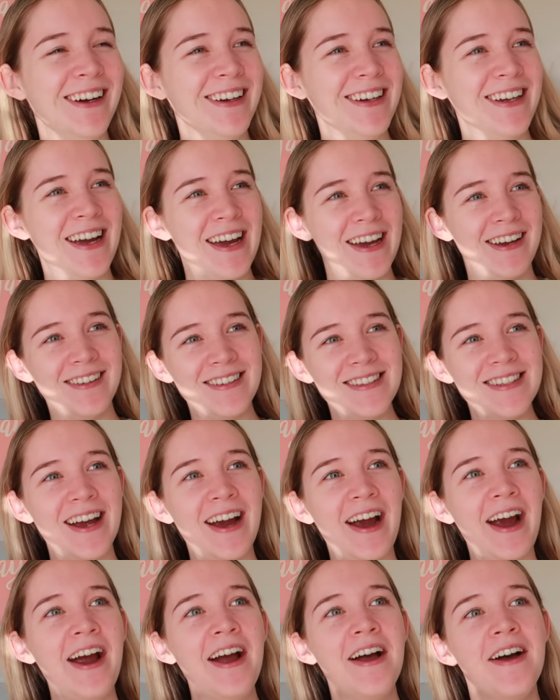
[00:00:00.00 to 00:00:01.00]
Okay,
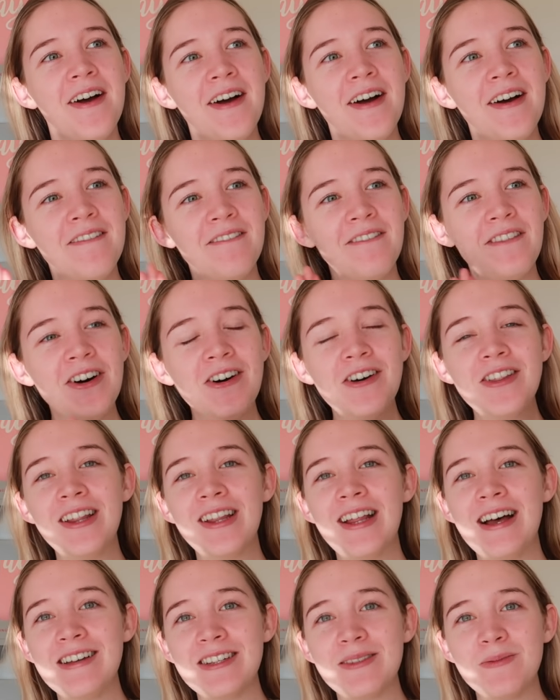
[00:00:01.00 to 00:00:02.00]
so for the
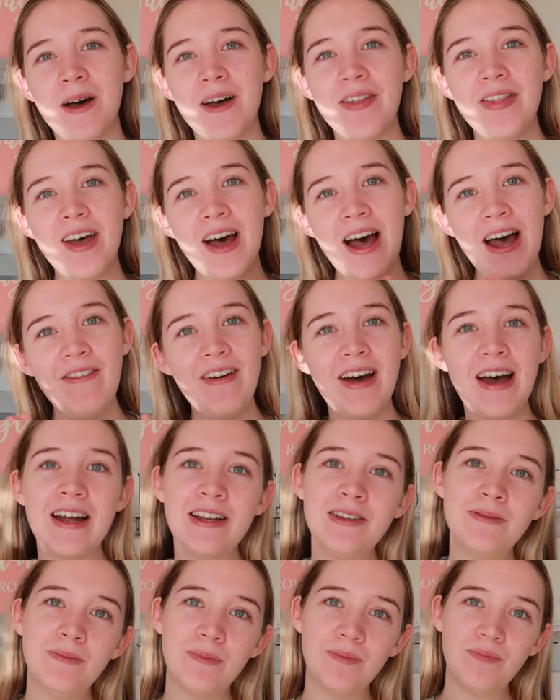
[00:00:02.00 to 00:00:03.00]
last month, I've
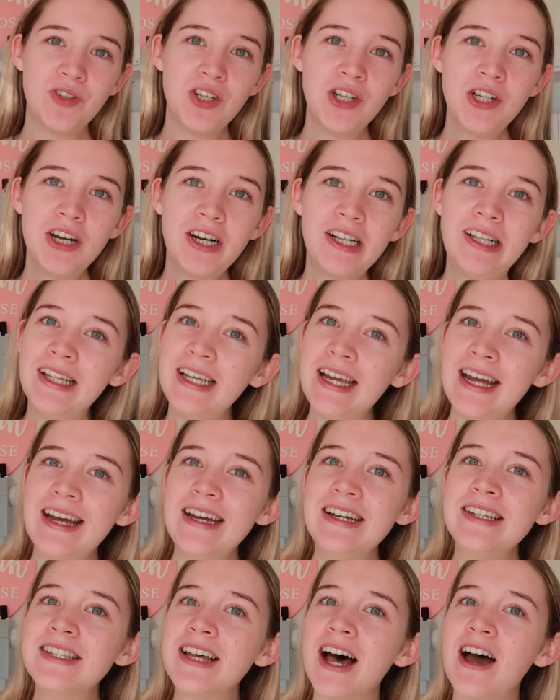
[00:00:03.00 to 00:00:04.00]
had two holidays.